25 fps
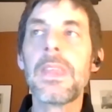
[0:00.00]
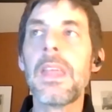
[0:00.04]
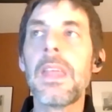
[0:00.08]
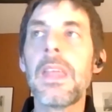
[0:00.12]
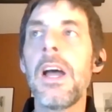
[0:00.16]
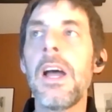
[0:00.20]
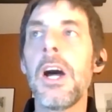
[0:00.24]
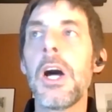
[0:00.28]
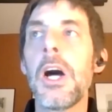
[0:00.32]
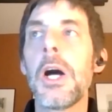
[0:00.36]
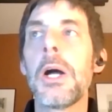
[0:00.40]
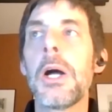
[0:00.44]

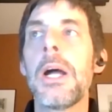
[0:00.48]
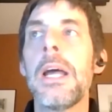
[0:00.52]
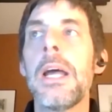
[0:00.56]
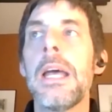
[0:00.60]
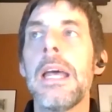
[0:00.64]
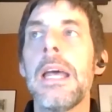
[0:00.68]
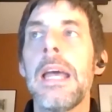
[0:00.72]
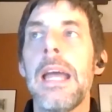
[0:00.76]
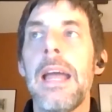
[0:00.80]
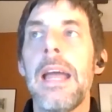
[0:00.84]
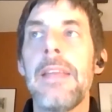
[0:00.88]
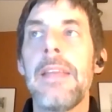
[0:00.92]
And
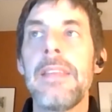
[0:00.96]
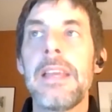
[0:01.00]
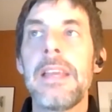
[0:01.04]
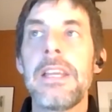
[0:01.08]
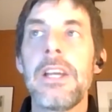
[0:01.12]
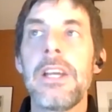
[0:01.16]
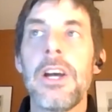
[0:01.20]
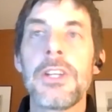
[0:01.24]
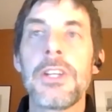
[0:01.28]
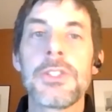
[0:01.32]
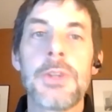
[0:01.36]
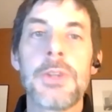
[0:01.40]
then
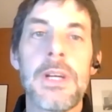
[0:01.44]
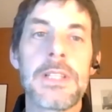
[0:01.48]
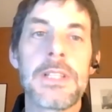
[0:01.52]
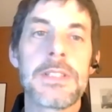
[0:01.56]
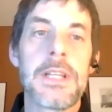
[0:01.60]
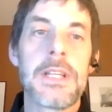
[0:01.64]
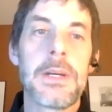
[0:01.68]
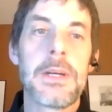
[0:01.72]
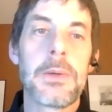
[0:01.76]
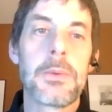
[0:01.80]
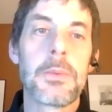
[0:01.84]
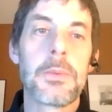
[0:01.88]
he also has
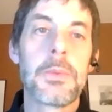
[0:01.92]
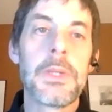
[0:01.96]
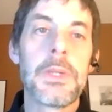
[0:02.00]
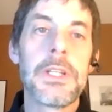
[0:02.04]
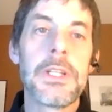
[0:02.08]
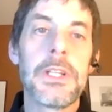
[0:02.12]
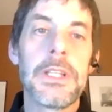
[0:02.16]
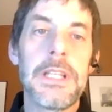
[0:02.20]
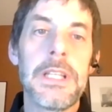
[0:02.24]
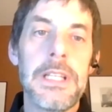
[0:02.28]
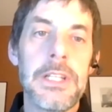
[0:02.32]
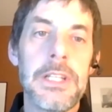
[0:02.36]
a
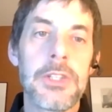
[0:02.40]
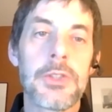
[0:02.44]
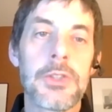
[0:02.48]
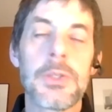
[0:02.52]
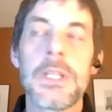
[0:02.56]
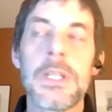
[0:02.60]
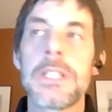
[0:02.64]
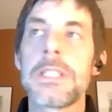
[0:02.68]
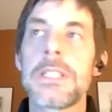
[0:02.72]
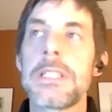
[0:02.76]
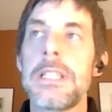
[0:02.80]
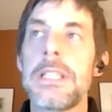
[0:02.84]
real
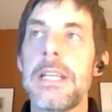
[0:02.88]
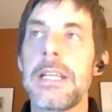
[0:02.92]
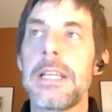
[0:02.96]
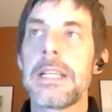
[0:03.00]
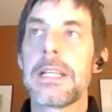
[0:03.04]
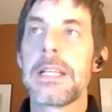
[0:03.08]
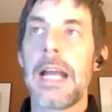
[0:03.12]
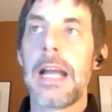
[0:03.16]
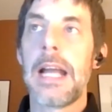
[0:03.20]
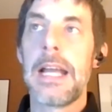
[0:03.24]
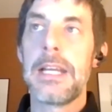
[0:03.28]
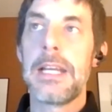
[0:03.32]
interest
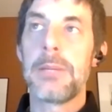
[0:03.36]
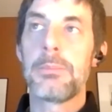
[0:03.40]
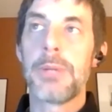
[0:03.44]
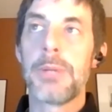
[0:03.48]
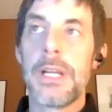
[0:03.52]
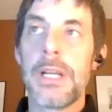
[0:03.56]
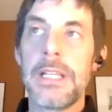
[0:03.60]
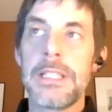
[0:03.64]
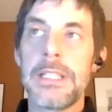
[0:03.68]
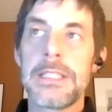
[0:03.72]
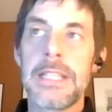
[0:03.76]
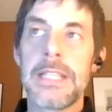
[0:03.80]
in kind of
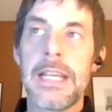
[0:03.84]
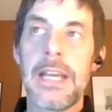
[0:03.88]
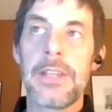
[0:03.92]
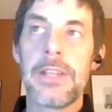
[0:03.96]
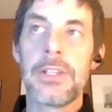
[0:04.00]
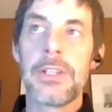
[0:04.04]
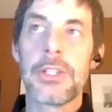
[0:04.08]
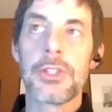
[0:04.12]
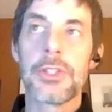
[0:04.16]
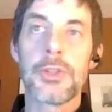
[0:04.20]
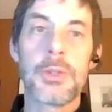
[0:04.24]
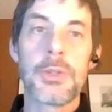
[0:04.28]
bringing
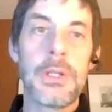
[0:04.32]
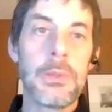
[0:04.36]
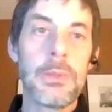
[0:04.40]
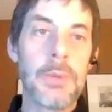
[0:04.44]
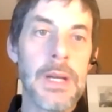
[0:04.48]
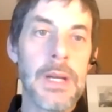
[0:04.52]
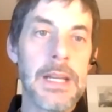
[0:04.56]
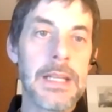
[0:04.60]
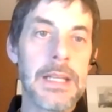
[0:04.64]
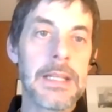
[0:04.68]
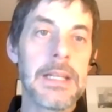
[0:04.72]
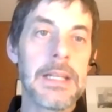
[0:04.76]
together tree
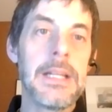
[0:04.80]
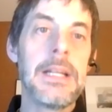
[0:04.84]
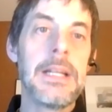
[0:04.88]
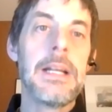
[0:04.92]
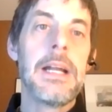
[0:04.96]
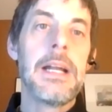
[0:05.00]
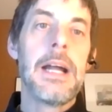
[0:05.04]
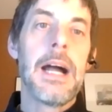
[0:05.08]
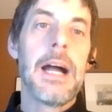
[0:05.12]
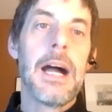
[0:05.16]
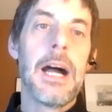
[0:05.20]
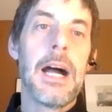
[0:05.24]
ring
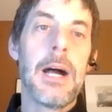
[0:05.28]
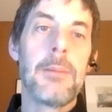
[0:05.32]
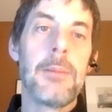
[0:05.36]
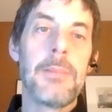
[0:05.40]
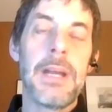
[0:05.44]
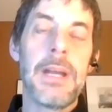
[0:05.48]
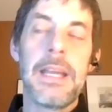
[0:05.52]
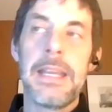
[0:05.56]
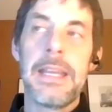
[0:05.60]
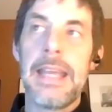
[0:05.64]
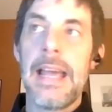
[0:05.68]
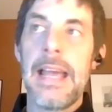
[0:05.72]

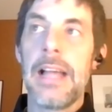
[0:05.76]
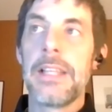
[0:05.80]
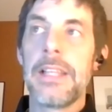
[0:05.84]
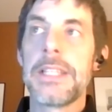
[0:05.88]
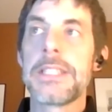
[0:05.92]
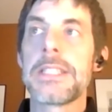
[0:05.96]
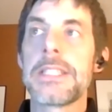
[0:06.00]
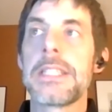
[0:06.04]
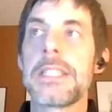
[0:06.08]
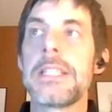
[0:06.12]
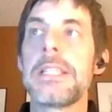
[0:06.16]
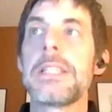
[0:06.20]

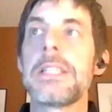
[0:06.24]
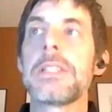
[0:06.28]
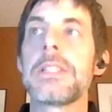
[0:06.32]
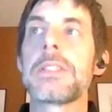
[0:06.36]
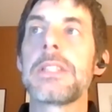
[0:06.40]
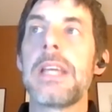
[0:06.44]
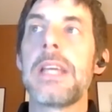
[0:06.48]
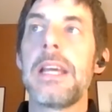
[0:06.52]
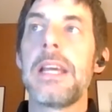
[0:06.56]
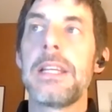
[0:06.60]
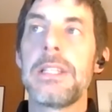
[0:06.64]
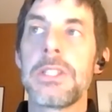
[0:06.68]

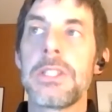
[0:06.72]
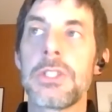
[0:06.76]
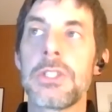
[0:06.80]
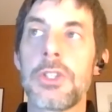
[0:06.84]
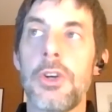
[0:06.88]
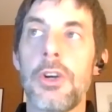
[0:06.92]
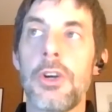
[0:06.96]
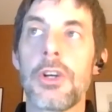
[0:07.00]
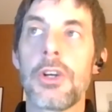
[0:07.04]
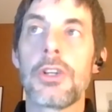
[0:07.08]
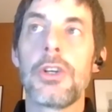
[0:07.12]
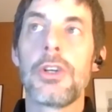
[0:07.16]
analyses and
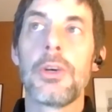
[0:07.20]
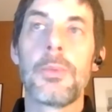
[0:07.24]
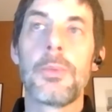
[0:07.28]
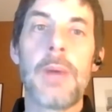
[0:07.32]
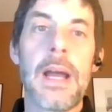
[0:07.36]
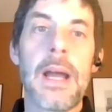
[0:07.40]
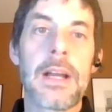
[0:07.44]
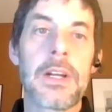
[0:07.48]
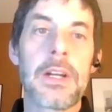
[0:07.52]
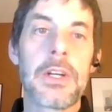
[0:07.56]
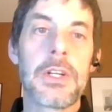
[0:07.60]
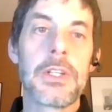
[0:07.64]
historical
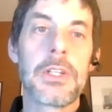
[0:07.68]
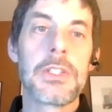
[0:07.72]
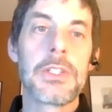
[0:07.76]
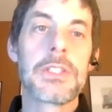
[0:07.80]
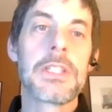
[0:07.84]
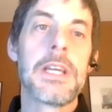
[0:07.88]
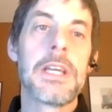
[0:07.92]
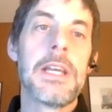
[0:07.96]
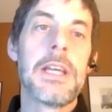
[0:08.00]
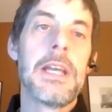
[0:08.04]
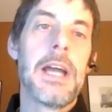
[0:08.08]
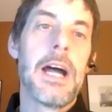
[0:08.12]

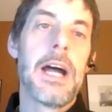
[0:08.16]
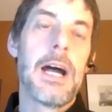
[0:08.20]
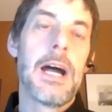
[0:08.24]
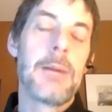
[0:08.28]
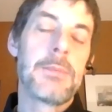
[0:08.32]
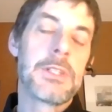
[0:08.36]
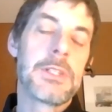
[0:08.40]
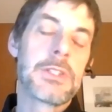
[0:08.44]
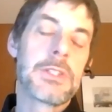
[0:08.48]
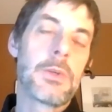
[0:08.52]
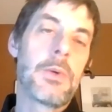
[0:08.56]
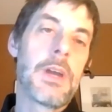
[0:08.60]
records
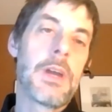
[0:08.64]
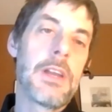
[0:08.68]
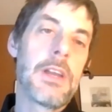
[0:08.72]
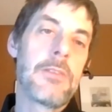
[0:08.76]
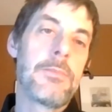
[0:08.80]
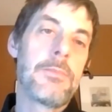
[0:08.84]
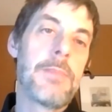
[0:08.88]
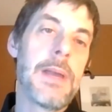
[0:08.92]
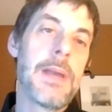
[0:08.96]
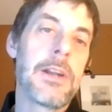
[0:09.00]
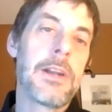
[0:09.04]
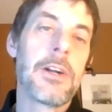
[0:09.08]
as a way
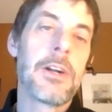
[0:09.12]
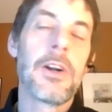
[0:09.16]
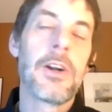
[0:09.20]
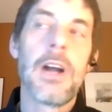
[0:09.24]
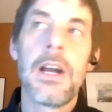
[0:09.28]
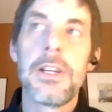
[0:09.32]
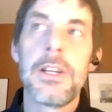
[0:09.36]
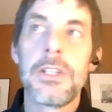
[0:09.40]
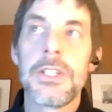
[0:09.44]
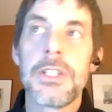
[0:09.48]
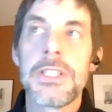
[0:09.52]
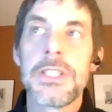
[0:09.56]
of better
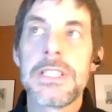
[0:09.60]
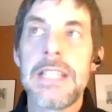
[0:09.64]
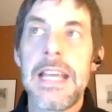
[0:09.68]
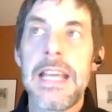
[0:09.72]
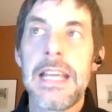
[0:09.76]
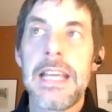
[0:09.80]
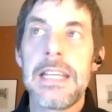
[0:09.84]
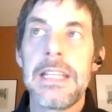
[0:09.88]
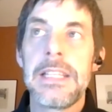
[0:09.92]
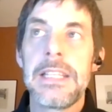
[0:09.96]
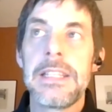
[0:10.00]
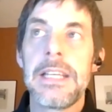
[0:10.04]

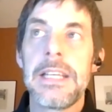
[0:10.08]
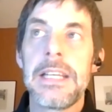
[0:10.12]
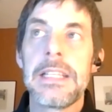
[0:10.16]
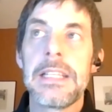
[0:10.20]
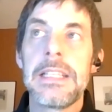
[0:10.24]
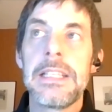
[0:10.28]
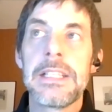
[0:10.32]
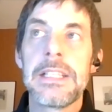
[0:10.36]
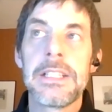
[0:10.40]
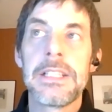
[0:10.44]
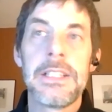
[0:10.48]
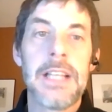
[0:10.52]
understanding the
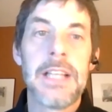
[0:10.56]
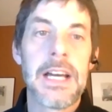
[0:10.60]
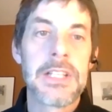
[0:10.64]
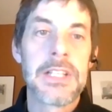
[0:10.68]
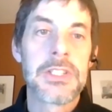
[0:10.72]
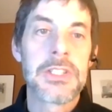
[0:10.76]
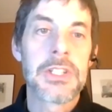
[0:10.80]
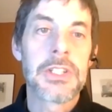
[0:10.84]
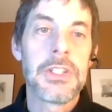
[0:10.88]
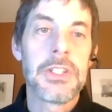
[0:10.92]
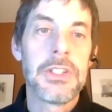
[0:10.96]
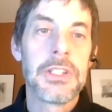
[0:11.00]

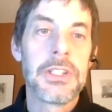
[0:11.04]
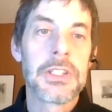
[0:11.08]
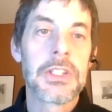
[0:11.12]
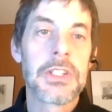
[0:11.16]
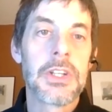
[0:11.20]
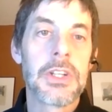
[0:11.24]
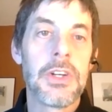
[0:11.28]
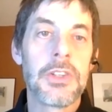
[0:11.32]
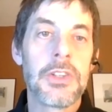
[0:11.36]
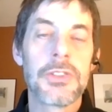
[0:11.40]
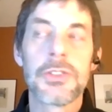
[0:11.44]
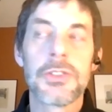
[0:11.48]
ecological and
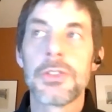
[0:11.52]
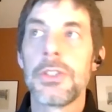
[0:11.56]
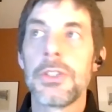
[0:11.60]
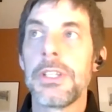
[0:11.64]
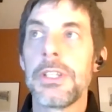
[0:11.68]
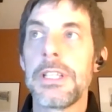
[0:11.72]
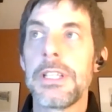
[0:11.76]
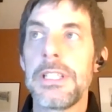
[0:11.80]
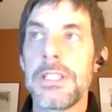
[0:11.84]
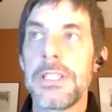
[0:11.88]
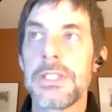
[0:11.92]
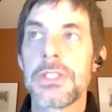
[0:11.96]

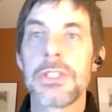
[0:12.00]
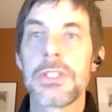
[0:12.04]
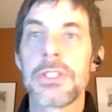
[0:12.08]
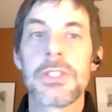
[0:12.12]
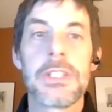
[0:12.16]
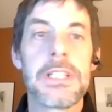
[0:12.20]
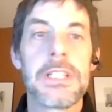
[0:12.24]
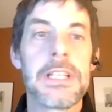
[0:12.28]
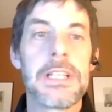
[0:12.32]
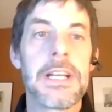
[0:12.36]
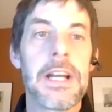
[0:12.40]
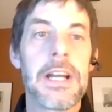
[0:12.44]
cultural
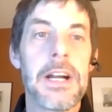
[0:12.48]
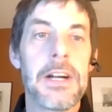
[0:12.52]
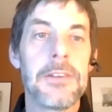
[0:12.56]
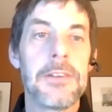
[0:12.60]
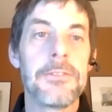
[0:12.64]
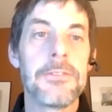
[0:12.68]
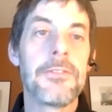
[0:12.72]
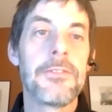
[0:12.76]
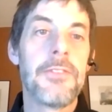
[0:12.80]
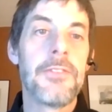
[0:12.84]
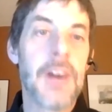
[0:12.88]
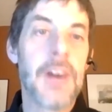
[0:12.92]
history of
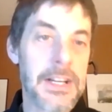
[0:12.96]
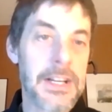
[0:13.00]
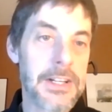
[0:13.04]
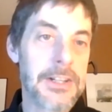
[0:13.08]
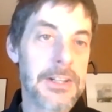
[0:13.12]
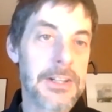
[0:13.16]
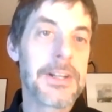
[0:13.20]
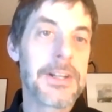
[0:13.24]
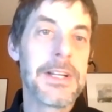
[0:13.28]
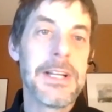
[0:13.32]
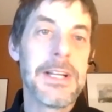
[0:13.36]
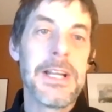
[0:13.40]

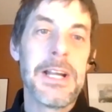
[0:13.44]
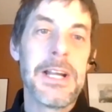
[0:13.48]
fire.